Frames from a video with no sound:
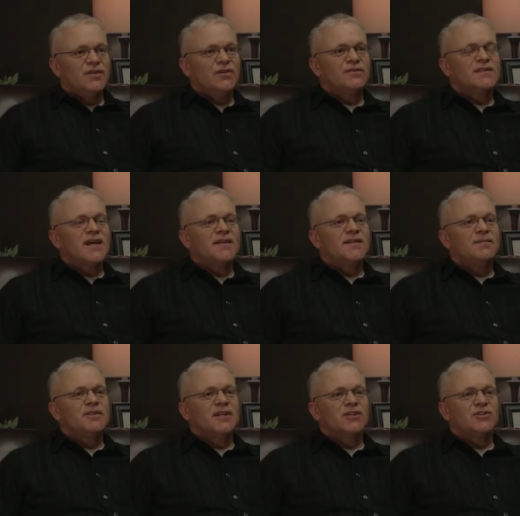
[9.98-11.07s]
You've signed up
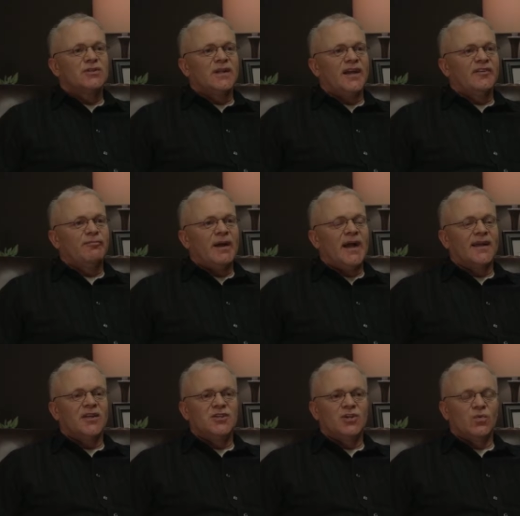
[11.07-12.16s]
to get your life back
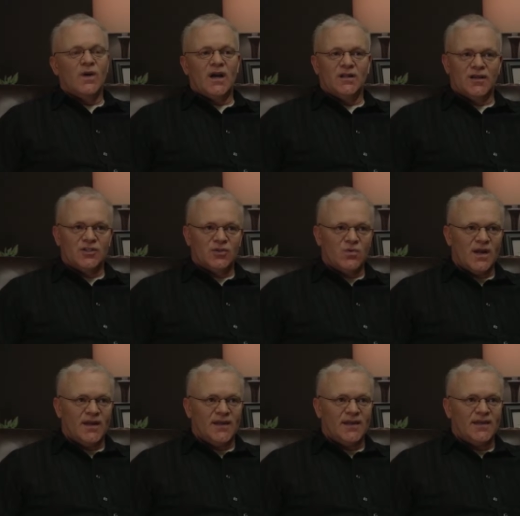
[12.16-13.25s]
and you're well on your
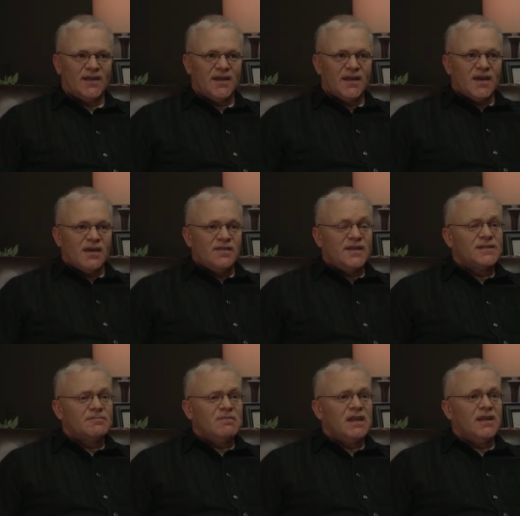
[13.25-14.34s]
way. This
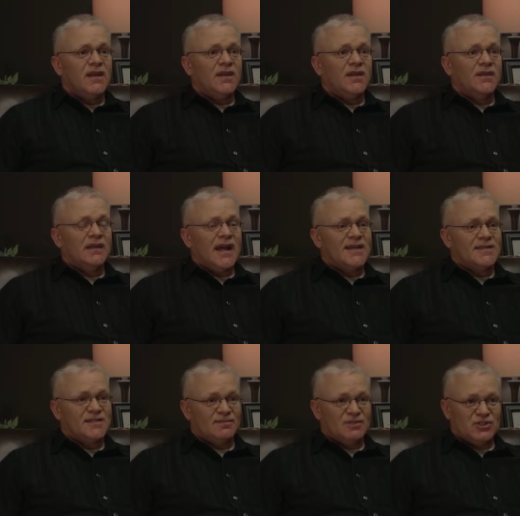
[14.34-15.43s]
meeting can last
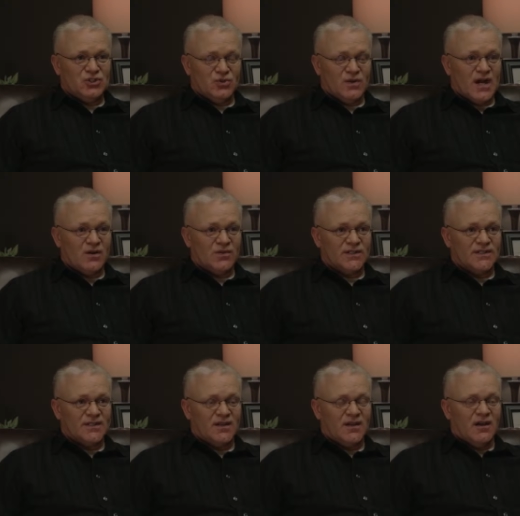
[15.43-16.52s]
up to two
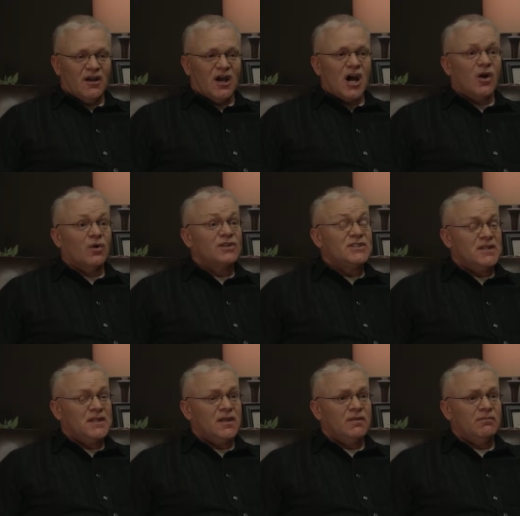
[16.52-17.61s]
hours. Our
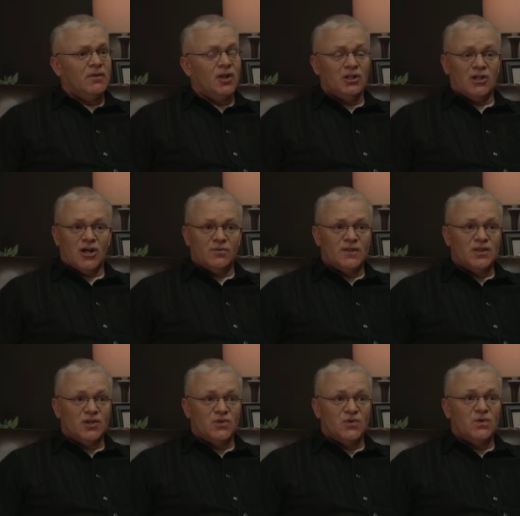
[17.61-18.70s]
team, along with
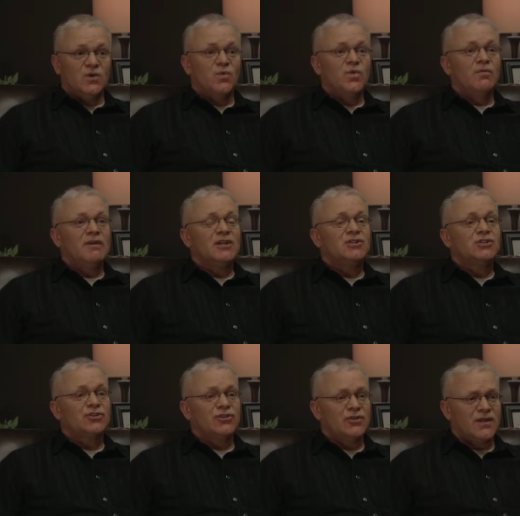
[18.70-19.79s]
you, will make
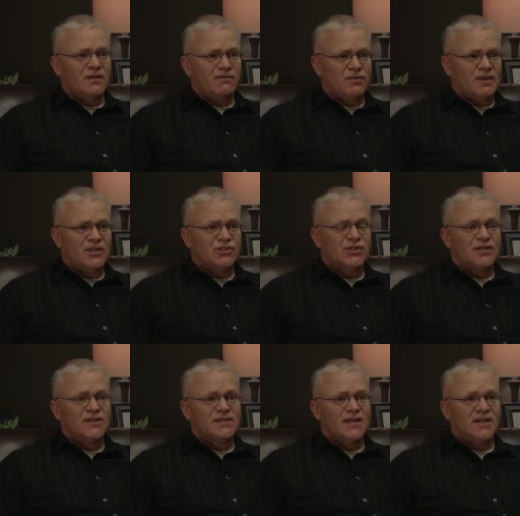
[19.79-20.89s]
sure the information on the
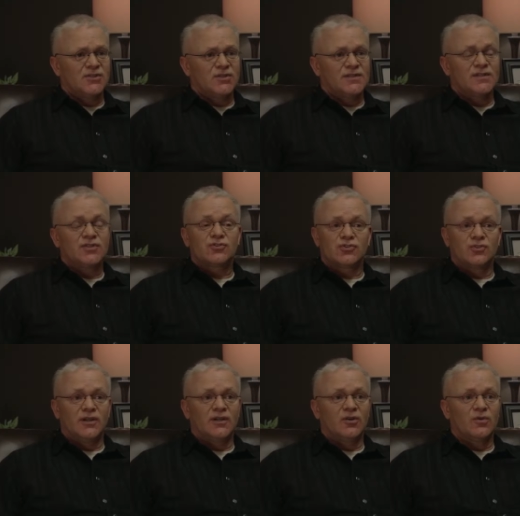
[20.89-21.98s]
schedules is true
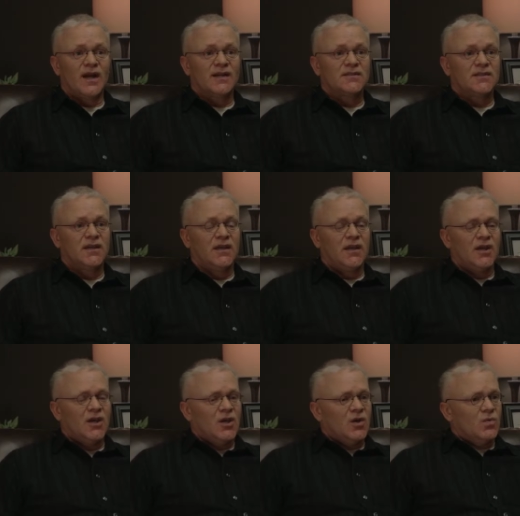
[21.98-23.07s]
and correct.
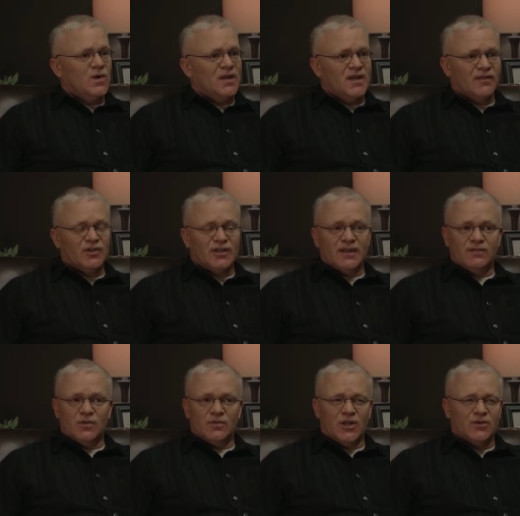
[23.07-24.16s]
We never give
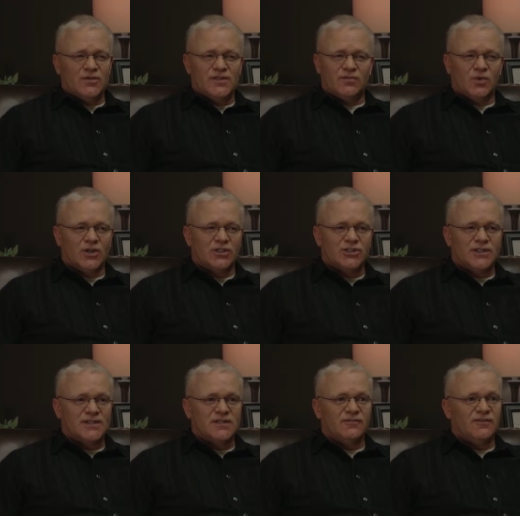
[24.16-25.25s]
you loads of
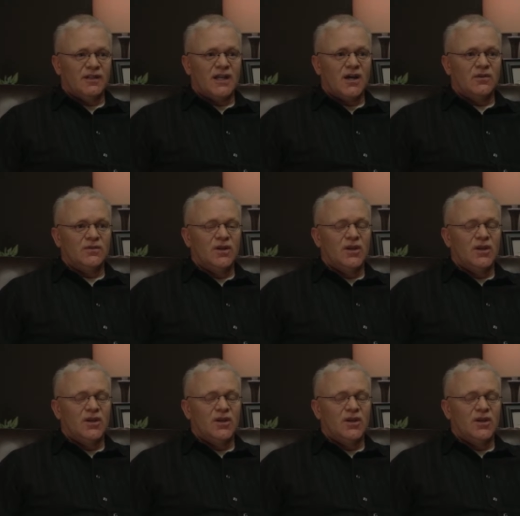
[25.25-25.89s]
worksheets to fill out.